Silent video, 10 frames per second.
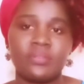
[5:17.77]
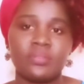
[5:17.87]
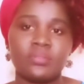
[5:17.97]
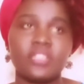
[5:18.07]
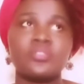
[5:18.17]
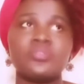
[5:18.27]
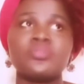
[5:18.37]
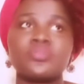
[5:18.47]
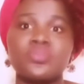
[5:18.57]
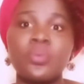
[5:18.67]
that you used
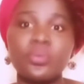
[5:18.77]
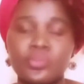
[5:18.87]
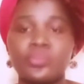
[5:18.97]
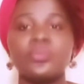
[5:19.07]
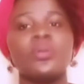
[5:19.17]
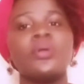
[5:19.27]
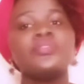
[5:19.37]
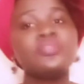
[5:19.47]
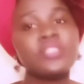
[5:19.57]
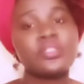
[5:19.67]
to go to
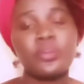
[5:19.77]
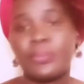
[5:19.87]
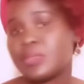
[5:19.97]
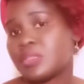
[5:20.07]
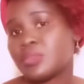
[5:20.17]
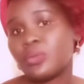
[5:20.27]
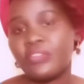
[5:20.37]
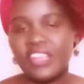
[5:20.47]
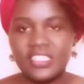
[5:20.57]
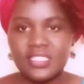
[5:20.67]
during your process of
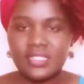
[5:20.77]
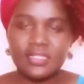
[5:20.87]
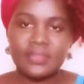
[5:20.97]
dating.